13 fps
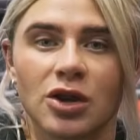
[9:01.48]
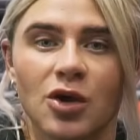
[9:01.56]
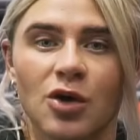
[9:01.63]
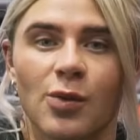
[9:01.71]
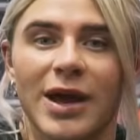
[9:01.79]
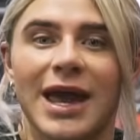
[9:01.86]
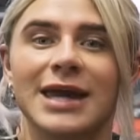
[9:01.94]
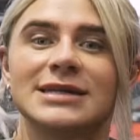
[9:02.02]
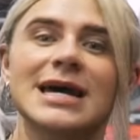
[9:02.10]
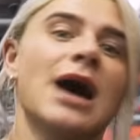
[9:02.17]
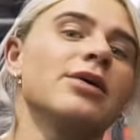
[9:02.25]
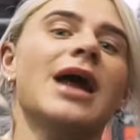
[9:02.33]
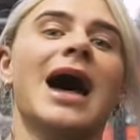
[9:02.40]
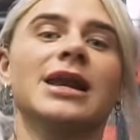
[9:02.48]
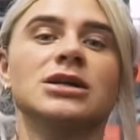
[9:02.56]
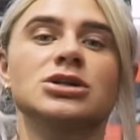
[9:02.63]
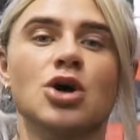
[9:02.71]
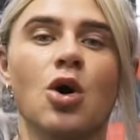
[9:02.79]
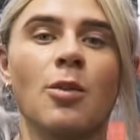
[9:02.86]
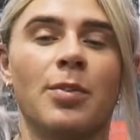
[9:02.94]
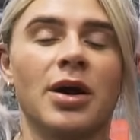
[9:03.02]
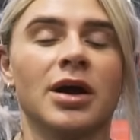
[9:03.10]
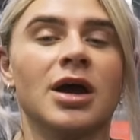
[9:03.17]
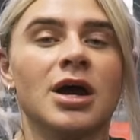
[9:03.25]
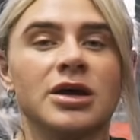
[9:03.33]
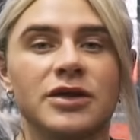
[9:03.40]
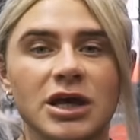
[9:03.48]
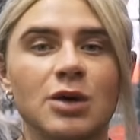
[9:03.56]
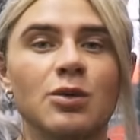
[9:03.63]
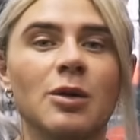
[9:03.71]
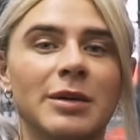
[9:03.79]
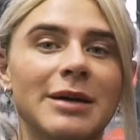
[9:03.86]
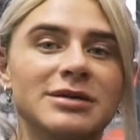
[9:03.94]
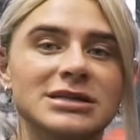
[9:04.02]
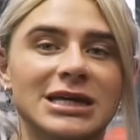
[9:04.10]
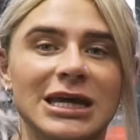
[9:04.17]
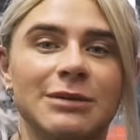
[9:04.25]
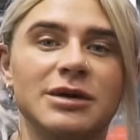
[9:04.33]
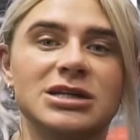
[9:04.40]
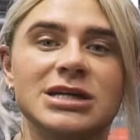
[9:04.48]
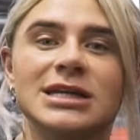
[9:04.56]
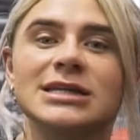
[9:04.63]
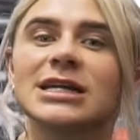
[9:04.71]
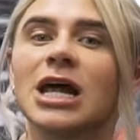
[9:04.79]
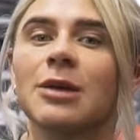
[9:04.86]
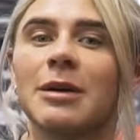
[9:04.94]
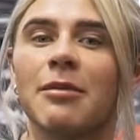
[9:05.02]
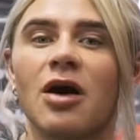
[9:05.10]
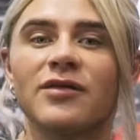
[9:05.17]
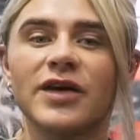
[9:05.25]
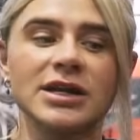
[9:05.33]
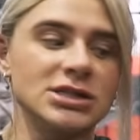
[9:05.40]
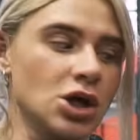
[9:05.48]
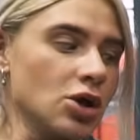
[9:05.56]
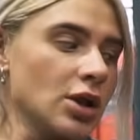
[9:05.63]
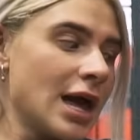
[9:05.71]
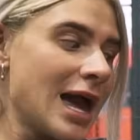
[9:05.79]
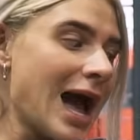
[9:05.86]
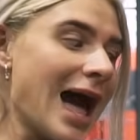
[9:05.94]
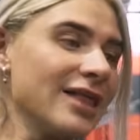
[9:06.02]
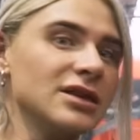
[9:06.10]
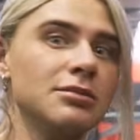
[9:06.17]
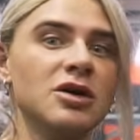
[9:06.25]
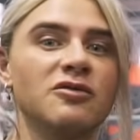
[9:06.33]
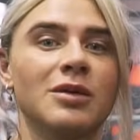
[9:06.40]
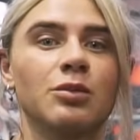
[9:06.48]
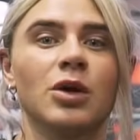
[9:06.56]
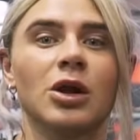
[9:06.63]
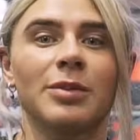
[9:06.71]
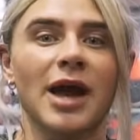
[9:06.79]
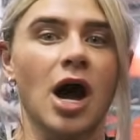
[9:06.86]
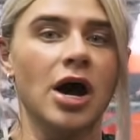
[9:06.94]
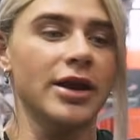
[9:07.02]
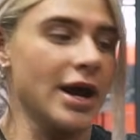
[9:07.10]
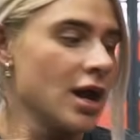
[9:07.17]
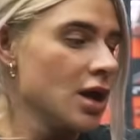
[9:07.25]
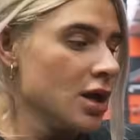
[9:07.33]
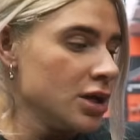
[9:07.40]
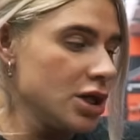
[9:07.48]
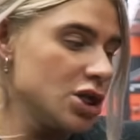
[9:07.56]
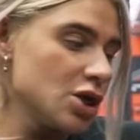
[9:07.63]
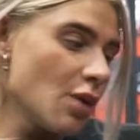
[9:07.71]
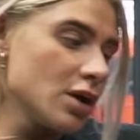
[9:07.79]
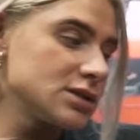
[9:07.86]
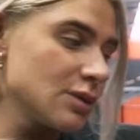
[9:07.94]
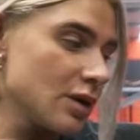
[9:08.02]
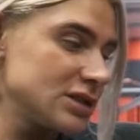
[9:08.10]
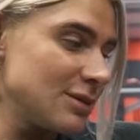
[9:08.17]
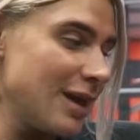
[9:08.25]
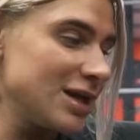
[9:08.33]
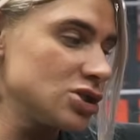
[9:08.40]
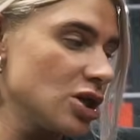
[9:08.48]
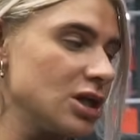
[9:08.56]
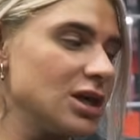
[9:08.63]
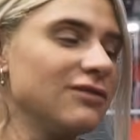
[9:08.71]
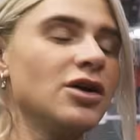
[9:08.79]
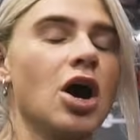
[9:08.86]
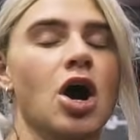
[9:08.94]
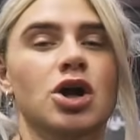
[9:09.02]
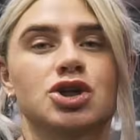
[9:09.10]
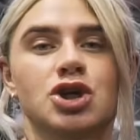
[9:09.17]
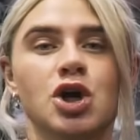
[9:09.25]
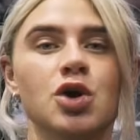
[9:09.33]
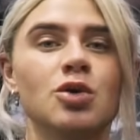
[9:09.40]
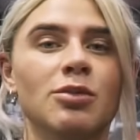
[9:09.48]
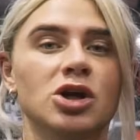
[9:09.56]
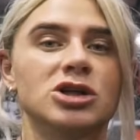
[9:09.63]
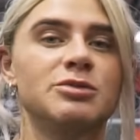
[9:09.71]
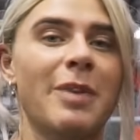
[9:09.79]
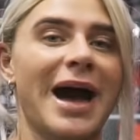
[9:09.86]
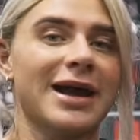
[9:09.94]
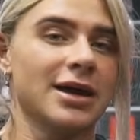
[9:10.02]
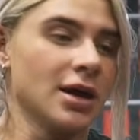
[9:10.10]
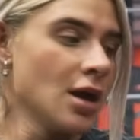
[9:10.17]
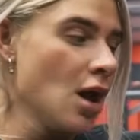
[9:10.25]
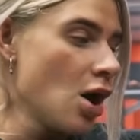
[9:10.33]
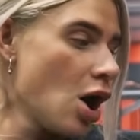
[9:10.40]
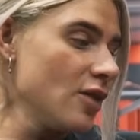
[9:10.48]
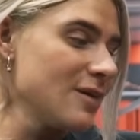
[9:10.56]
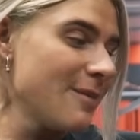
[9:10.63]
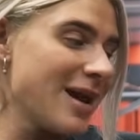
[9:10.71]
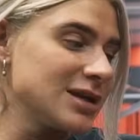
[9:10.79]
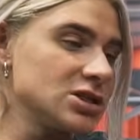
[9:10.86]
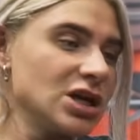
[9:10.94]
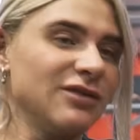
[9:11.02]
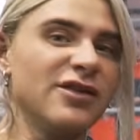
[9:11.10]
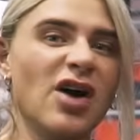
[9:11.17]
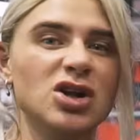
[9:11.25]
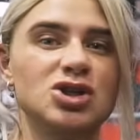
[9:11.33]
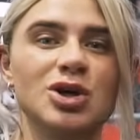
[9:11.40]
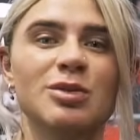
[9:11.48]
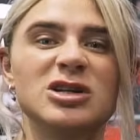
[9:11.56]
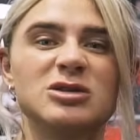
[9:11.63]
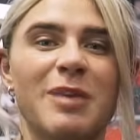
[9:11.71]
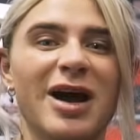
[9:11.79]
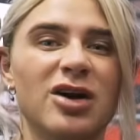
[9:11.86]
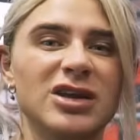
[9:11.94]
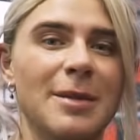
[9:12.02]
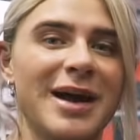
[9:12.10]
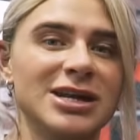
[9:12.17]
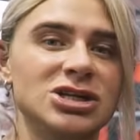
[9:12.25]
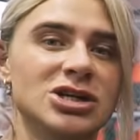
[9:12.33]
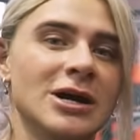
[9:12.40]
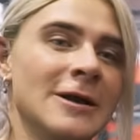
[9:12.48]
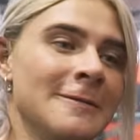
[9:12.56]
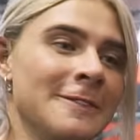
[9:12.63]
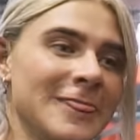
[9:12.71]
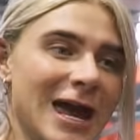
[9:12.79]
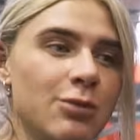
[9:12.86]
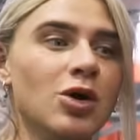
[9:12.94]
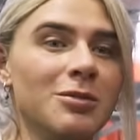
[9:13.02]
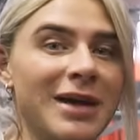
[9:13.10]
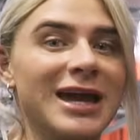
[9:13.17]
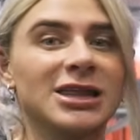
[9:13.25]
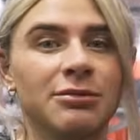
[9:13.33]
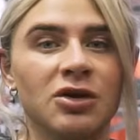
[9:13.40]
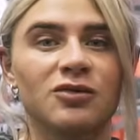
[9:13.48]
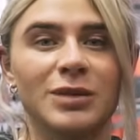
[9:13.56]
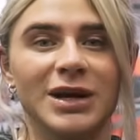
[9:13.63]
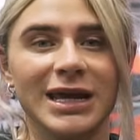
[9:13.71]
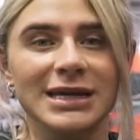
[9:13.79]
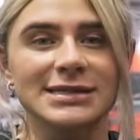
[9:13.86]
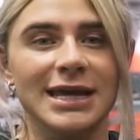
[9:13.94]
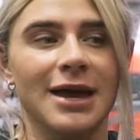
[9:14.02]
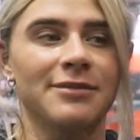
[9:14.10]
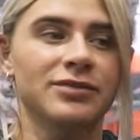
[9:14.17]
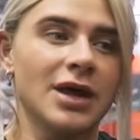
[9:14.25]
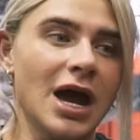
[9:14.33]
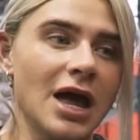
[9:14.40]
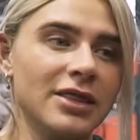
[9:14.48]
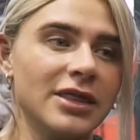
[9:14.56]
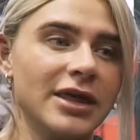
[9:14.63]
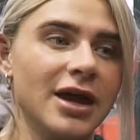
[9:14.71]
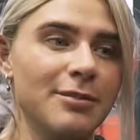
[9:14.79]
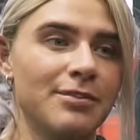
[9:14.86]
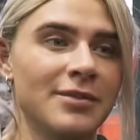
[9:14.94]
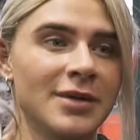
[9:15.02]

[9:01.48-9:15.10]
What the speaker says: on the way down and up, that you will be able to keep your shins a little bit more vertical and the movement will be harder. You do also want to make sure that you've not got too much back on the bench. If you've got too much back on your bench, it will make the movement easier, and the